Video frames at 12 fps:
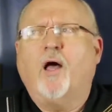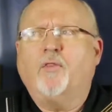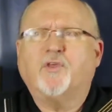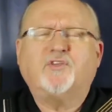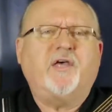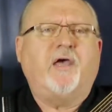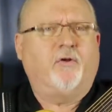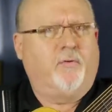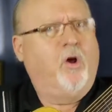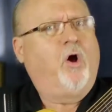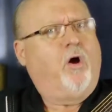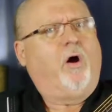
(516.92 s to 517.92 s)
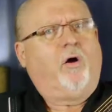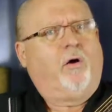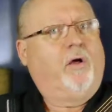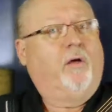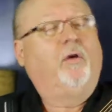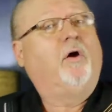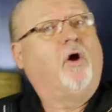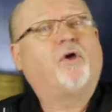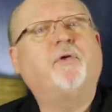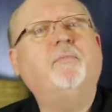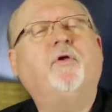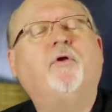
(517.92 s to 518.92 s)
the state are
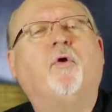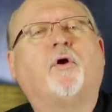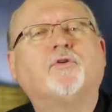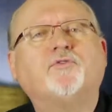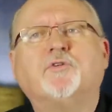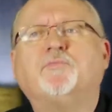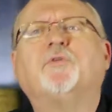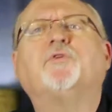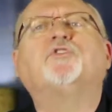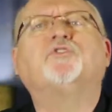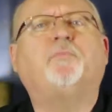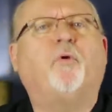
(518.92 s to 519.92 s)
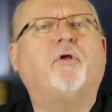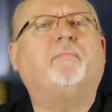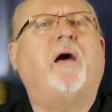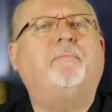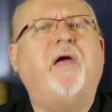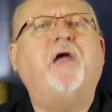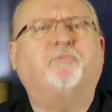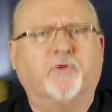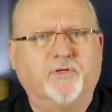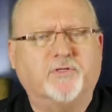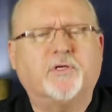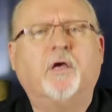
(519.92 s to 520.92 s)
community orchestras, but they're supported by
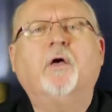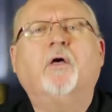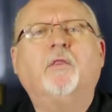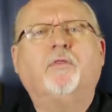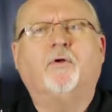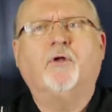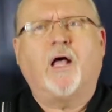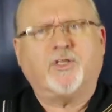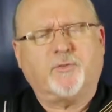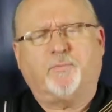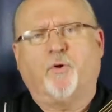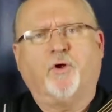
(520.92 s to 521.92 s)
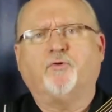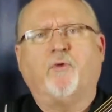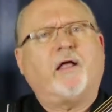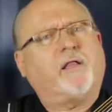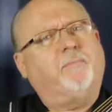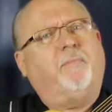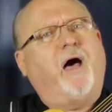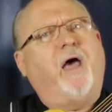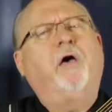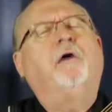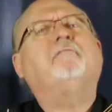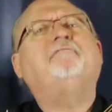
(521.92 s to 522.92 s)
patrons. They're not supported directly by
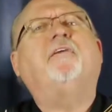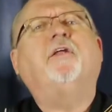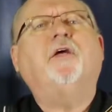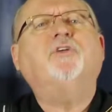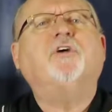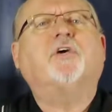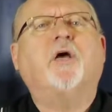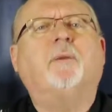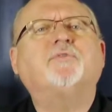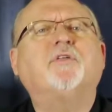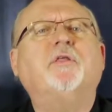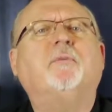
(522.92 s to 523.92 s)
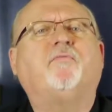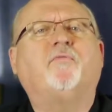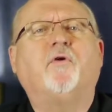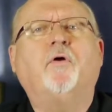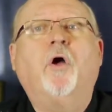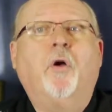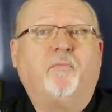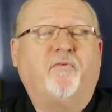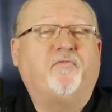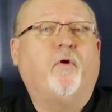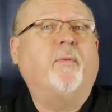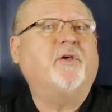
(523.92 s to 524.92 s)
fundage that comes to them for
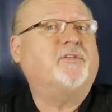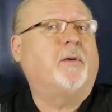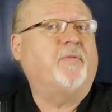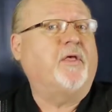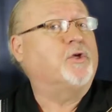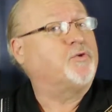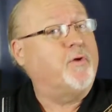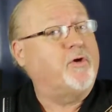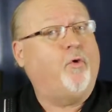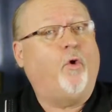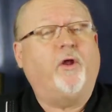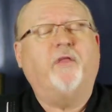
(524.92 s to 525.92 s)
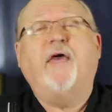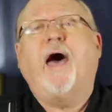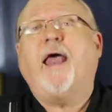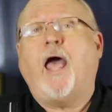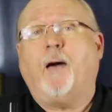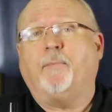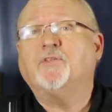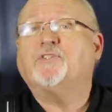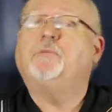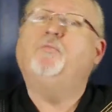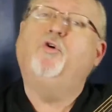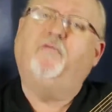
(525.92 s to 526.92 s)
performing something that's recorded. That happens
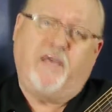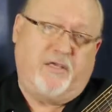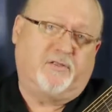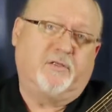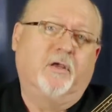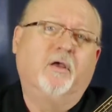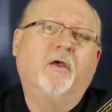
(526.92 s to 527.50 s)
in movies.